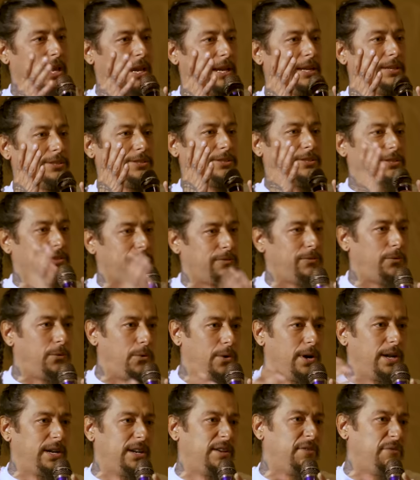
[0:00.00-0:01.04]
the ages of
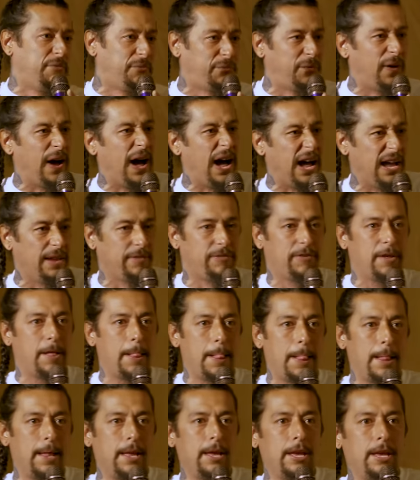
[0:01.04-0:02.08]
1 and
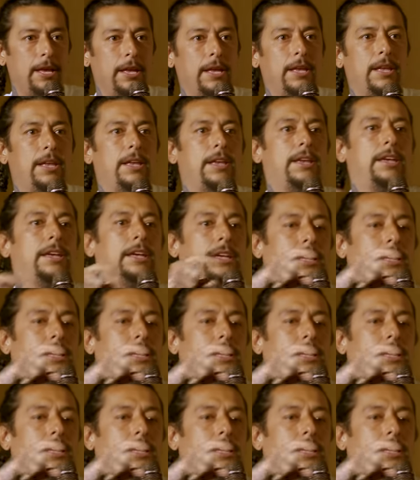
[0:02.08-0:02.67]
5.